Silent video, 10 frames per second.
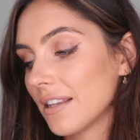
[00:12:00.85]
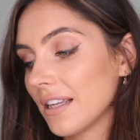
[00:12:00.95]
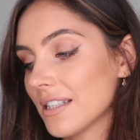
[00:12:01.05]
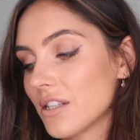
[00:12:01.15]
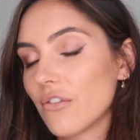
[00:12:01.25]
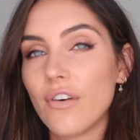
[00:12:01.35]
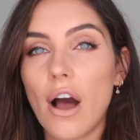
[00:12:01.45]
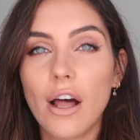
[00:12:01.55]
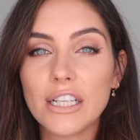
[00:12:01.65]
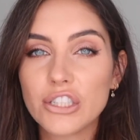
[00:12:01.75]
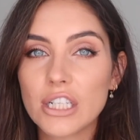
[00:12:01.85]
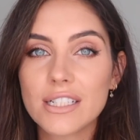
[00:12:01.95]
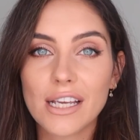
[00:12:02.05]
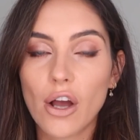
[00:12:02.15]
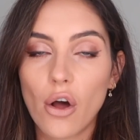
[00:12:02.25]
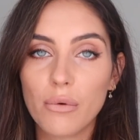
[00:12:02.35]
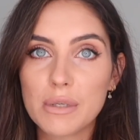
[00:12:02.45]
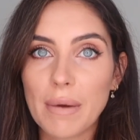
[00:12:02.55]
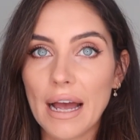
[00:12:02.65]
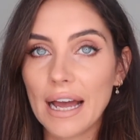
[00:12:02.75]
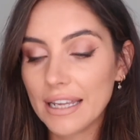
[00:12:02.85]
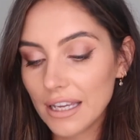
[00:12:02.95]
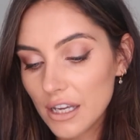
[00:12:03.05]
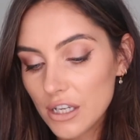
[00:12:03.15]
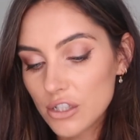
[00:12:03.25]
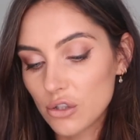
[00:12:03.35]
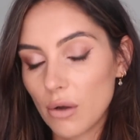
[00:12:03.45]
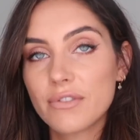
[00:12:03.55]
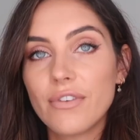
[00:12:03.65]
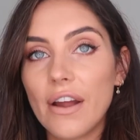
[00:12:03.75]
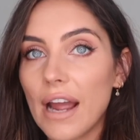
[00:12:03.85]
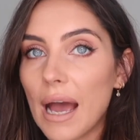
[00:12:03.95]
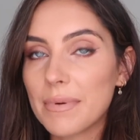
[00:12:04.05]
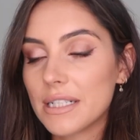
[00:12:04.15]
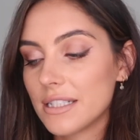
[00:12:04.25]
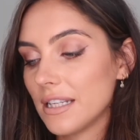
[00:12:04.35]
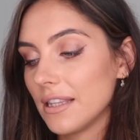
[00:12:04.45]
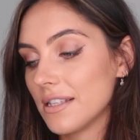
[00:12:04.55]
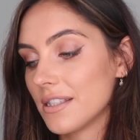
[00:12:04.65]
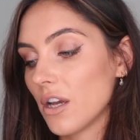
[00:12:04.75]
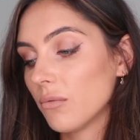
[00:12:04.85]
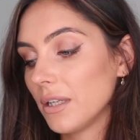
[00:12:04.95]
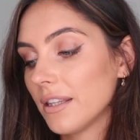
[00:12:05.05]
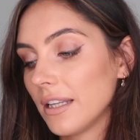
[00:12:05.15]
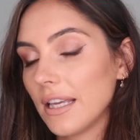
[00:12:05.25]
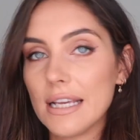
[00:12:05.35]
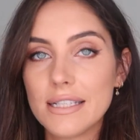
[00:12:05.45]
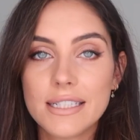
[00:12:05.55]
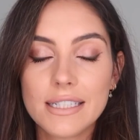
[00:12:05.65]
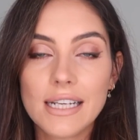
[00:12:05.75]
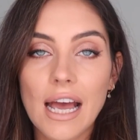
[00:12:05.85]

I think it's the Farley jeans I always buy, so I was very happy to see these. The only thing is, they didn't